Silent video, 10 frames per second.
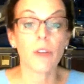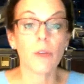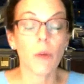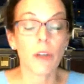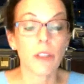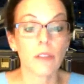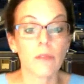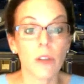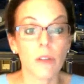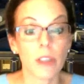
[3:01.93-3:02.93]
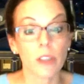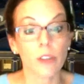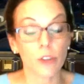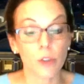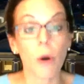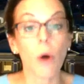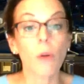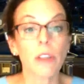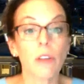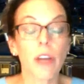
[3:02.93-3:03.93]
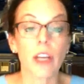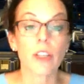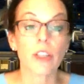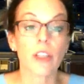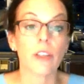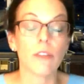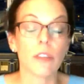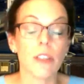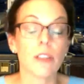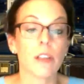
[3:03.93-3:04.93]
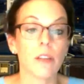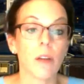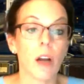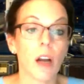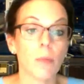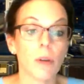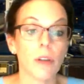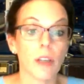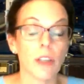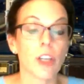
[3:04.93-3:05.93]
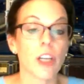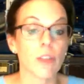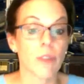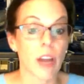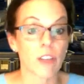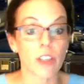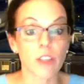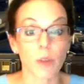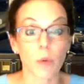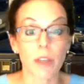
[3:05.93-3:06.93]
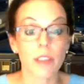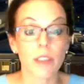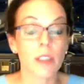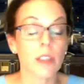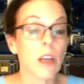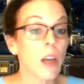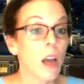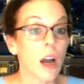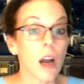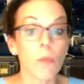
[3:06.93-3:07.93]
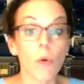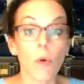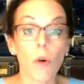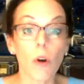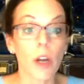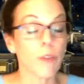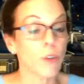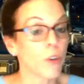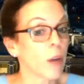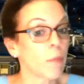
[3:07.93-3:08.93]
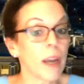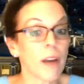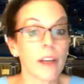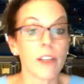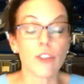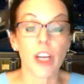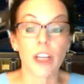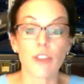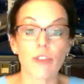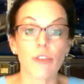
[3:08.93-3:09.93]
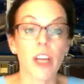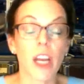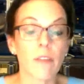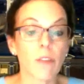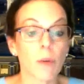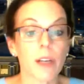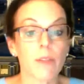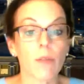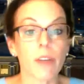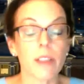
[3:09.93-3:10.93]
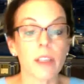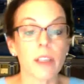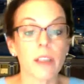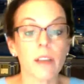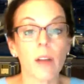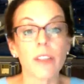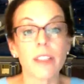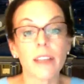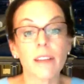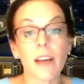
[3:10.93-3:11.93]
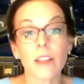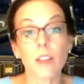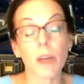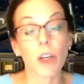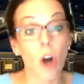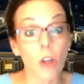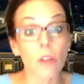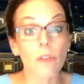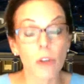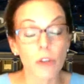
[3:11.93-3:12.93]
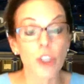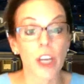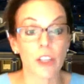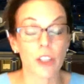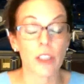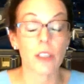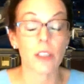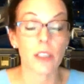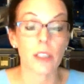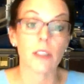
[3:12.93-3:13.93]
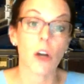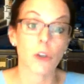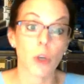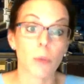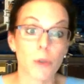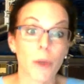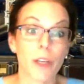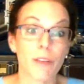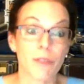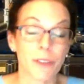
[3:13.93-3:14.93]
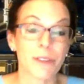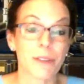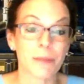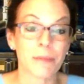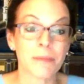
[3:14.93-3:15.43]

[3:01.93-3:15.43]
you want to vote in your new polling location, you need to put a change of address request in. Or if you got married, you changed your name for whatever reason, the deadline to make all of those changes is October 21st.